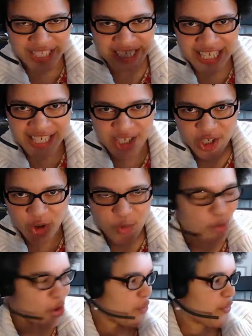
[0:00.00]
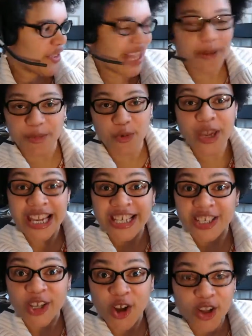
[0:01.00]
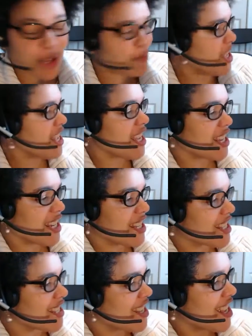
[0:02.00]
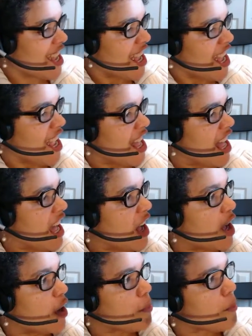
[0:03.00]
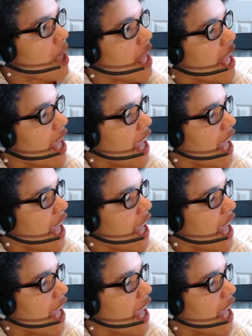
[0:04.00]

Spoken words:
statistical word for that, but we can just call it peakiness. And